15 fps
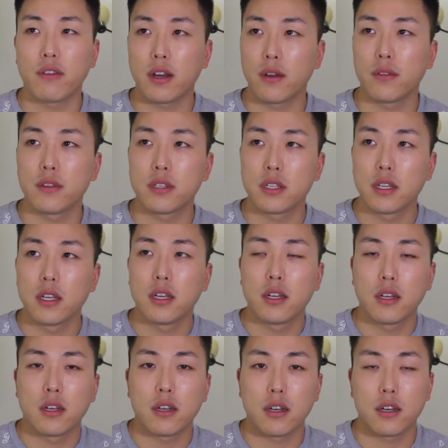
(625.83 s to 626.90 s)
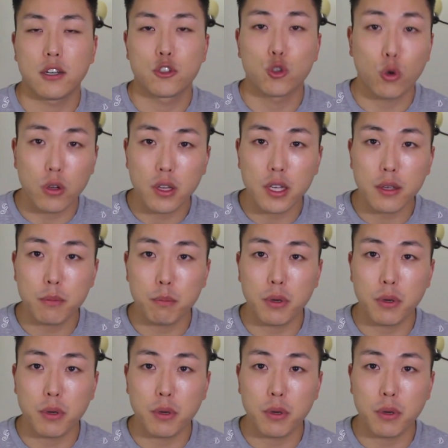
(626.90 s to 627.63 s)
found shortly.